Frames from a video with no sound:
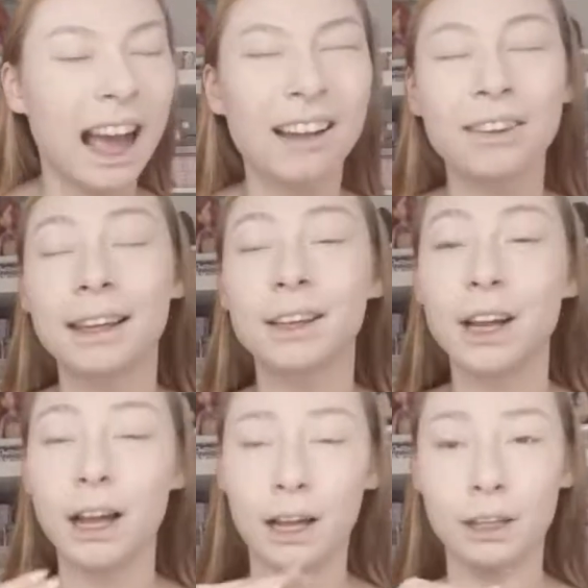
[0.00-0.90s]
have like
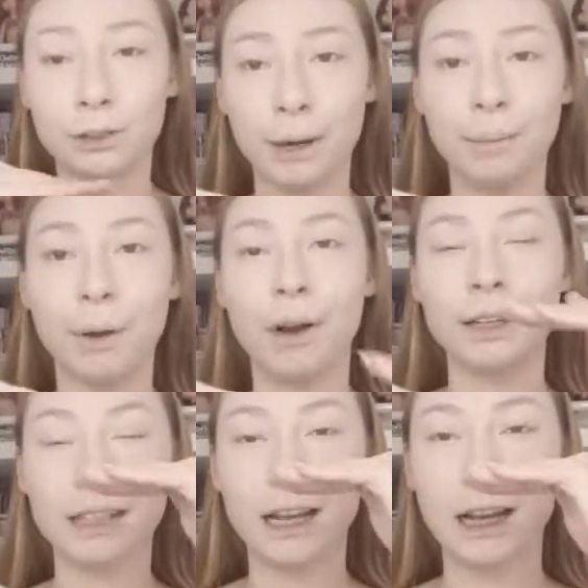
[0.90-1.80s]
a cream
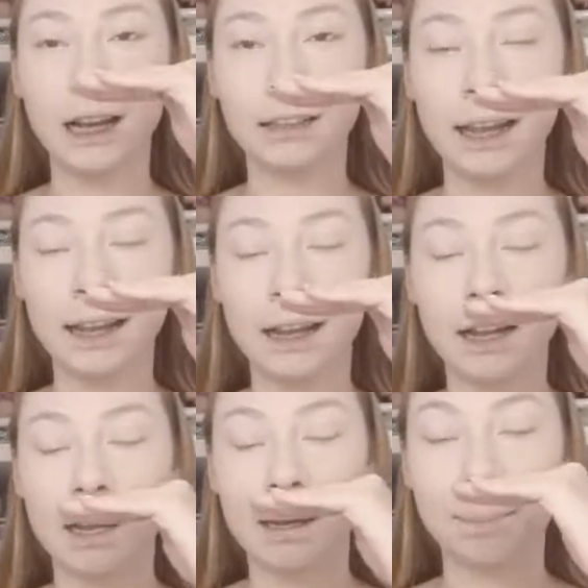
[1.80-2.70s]
product
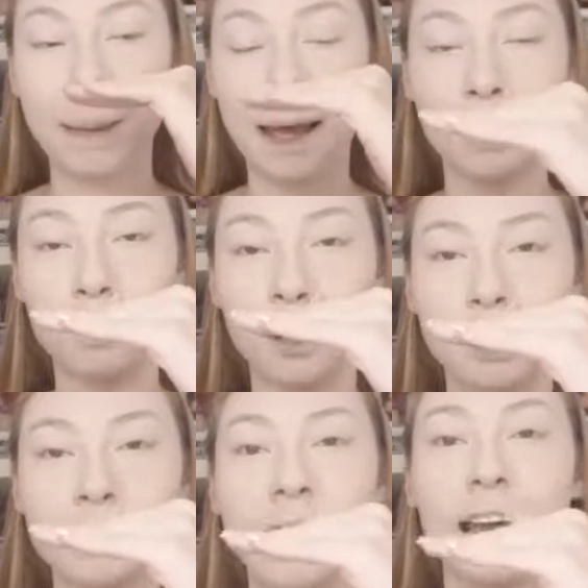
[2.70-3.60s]
layer, a powder
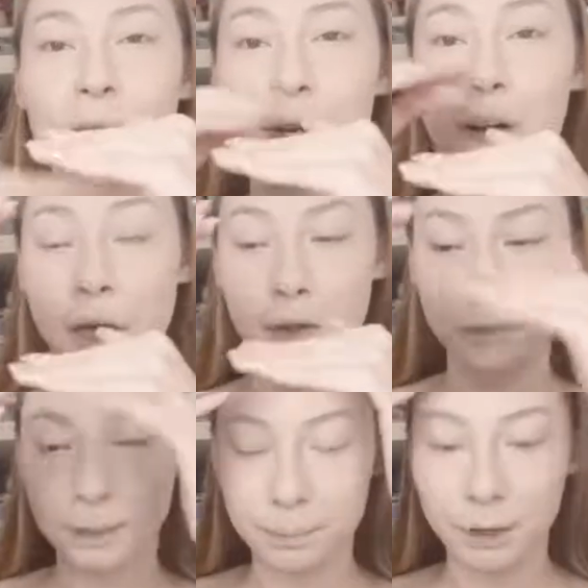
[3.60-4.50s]
product layer, and then another
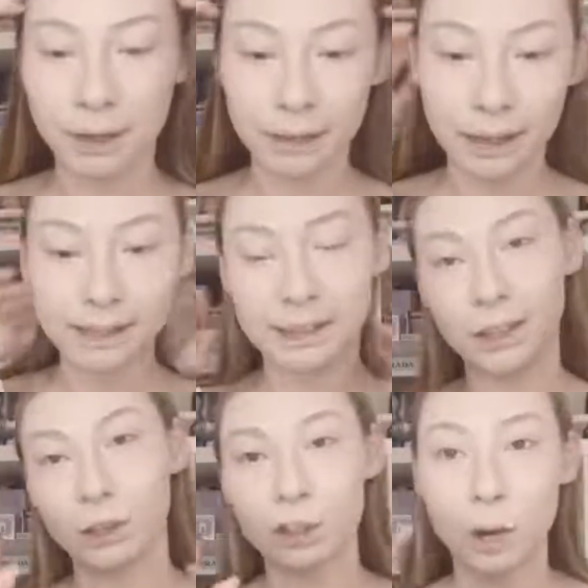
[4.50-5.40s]
cream product layer
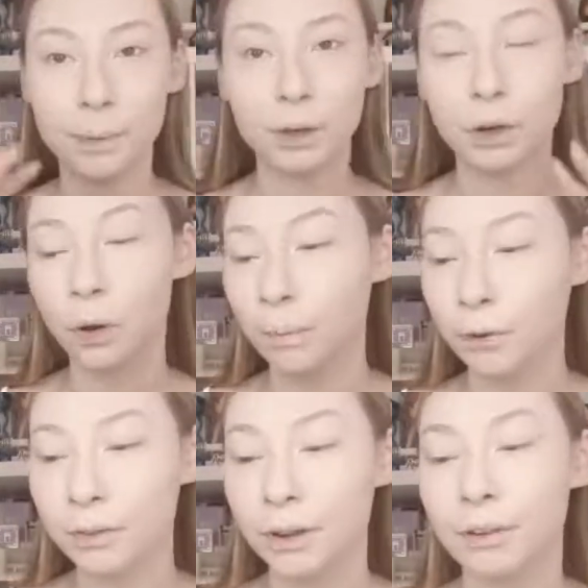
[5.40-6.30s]
sitting on top and not all
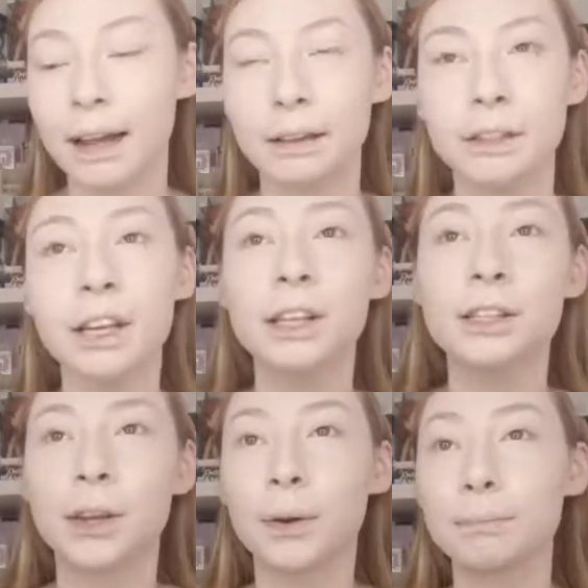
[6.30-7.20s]
moving around.
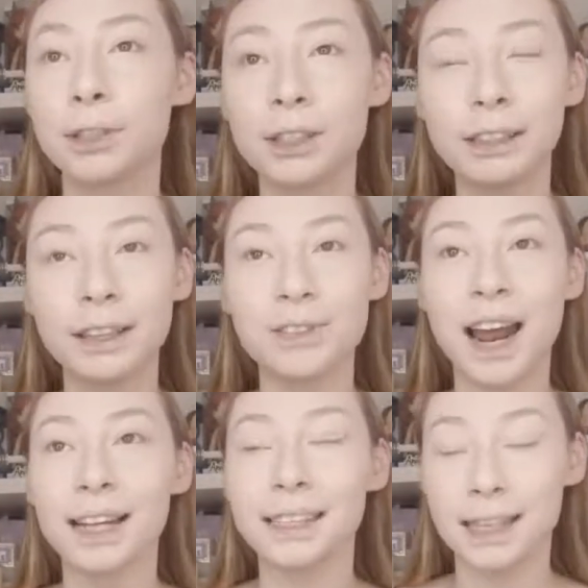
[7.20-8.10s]
So I'm just going to leave it
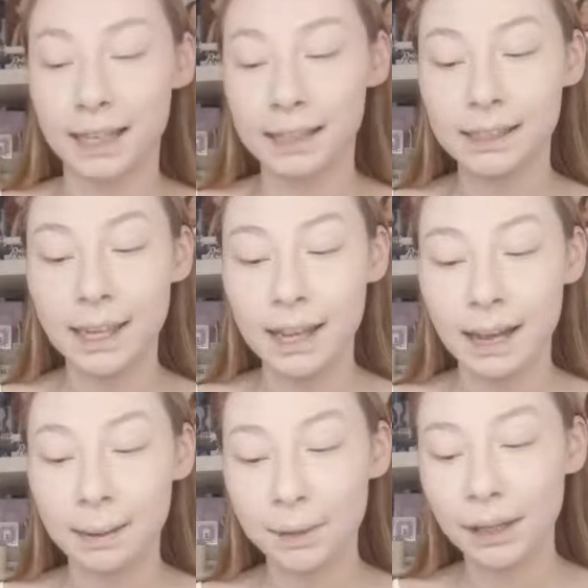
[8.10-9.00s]
as is.
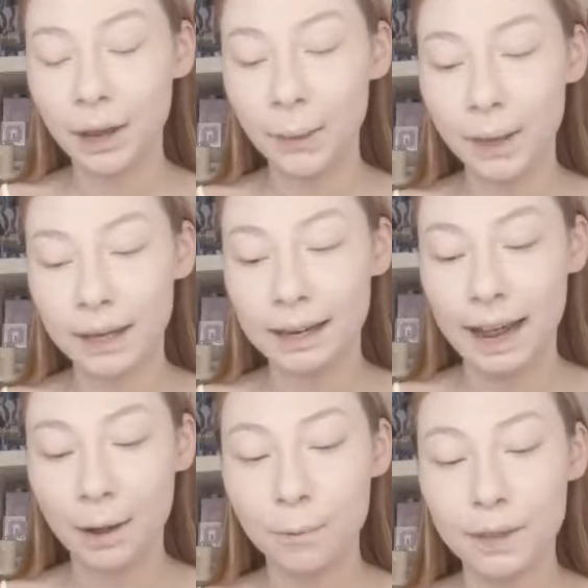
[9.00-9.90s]
I'm going to go in
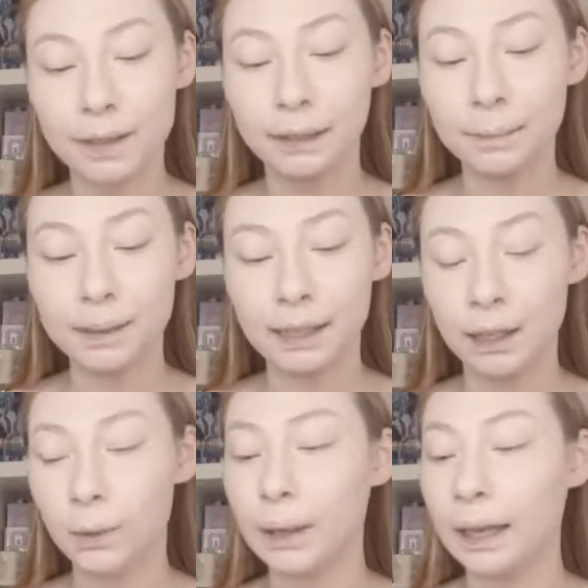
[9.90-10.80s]
now with the
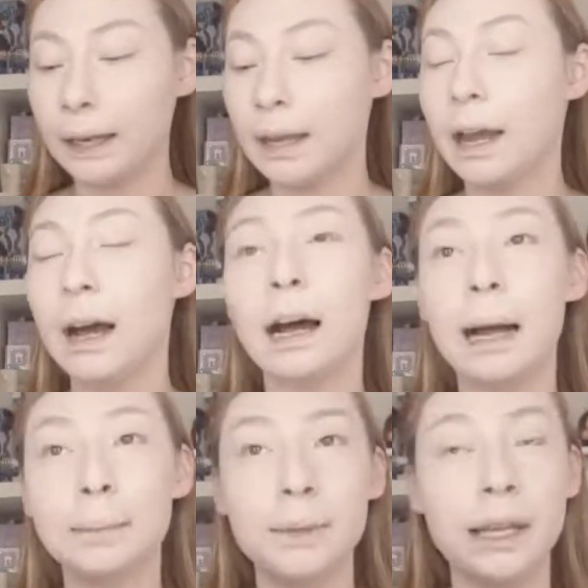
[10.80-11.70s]
Lipstick Queen
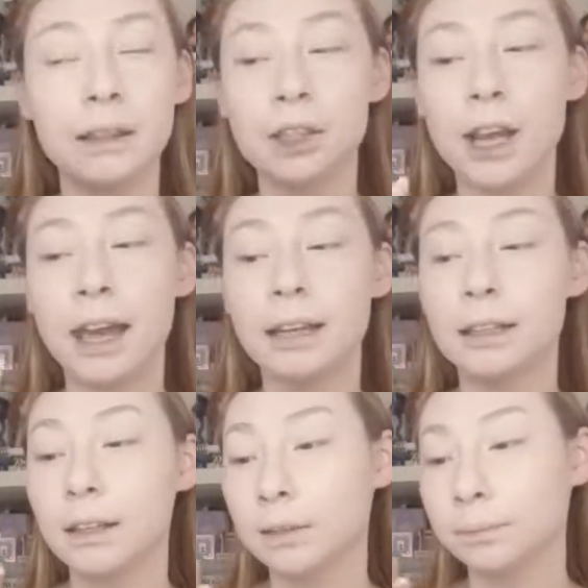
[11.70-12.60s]
in the shade